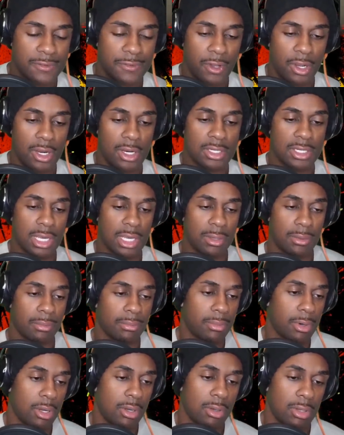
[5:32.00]
far as like,
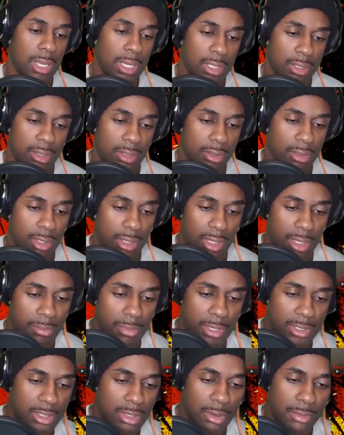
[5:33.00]
bro, like
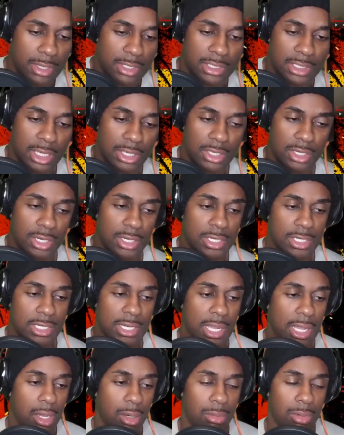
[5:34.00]
anybody, nobody's touching his
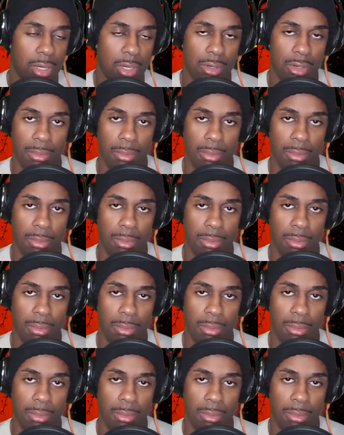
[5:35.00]
style, bro.